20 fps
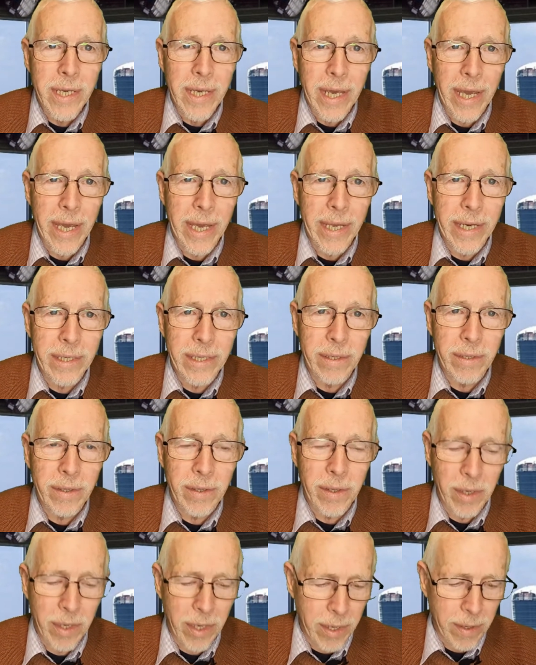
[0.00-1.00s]
and
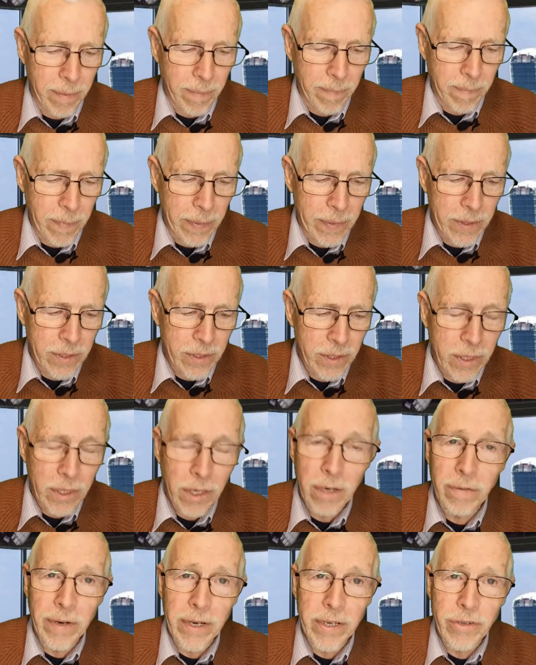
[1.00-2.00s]
there's a
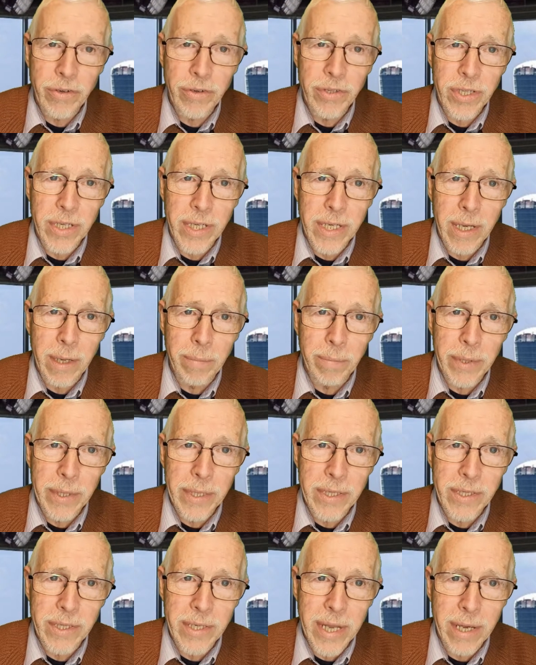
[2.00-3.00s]
lot of electricity
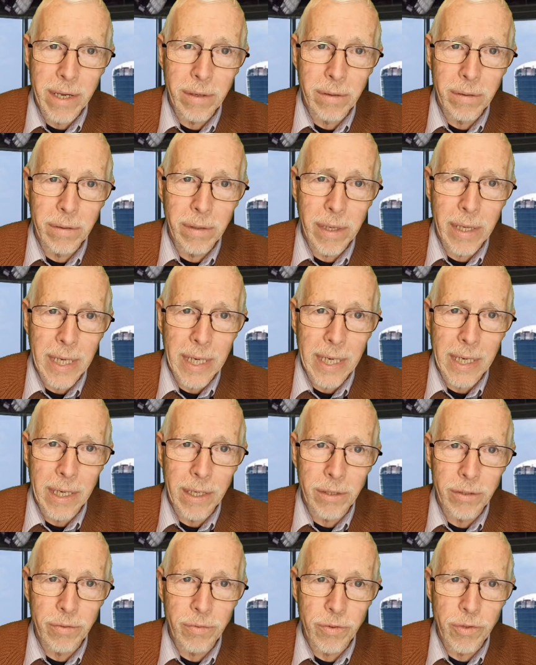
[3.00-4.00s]
companies now
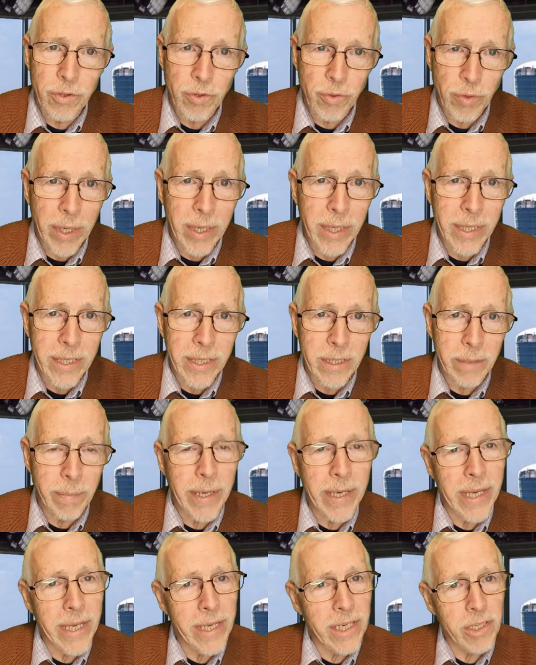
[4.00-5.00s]
are struggling to
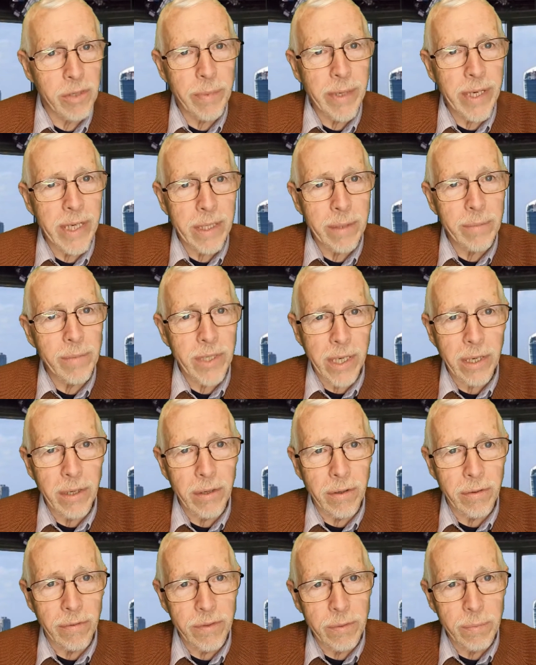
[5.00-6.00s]
make ends meet
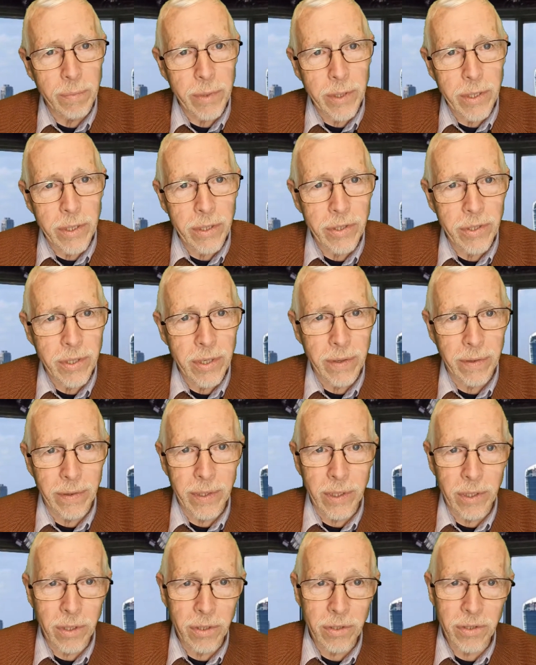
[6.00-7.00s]
themselves because
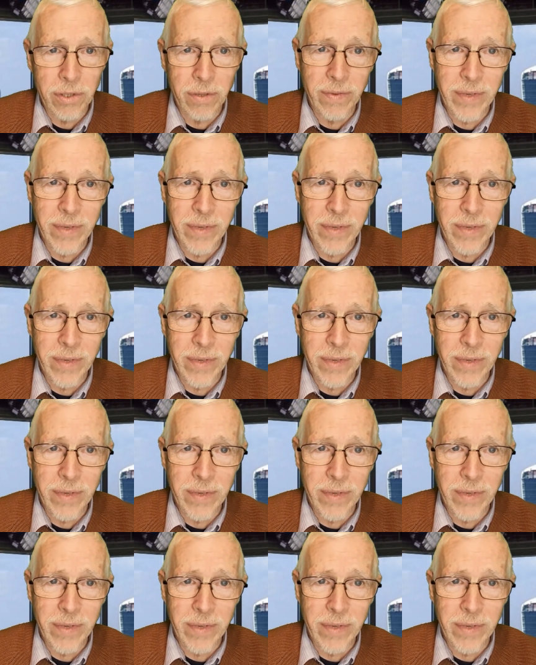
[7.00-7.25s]
the cost of